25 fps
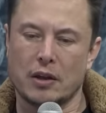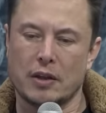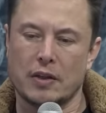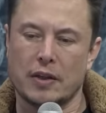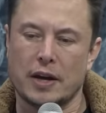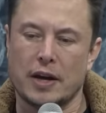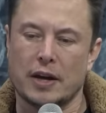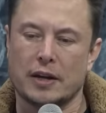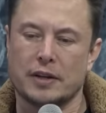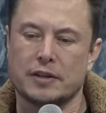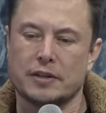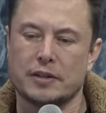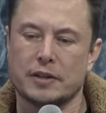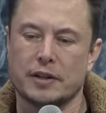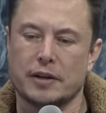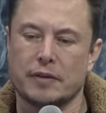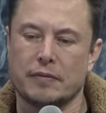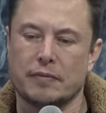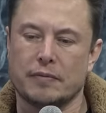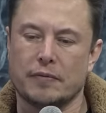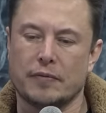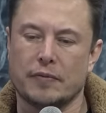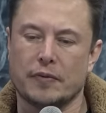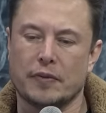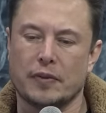that
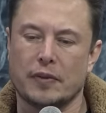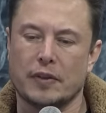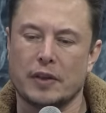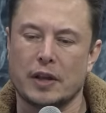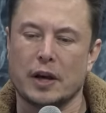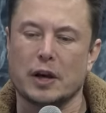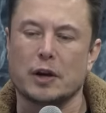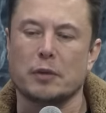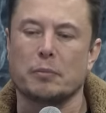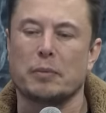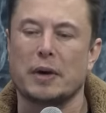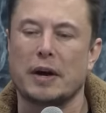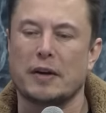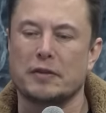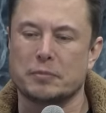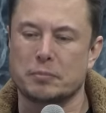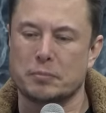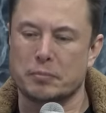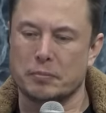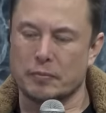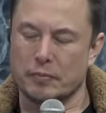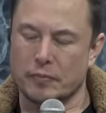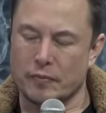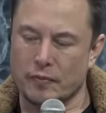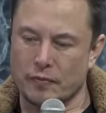um, that could perhaps
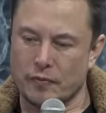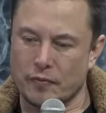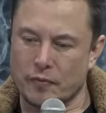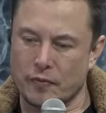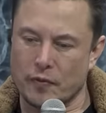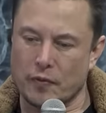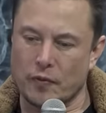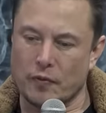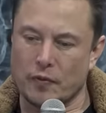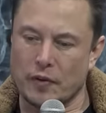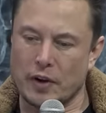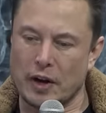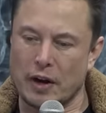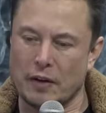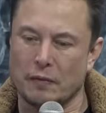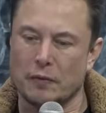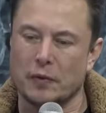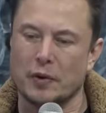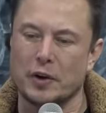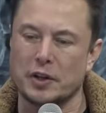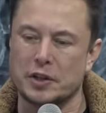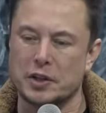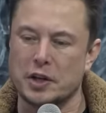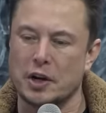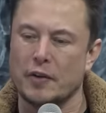help
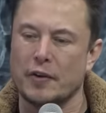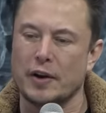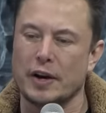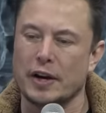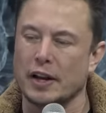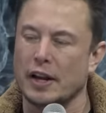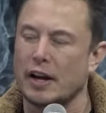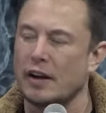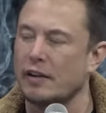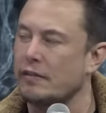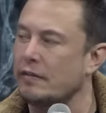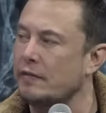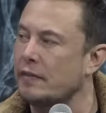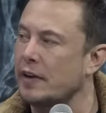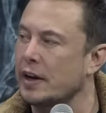regenerate life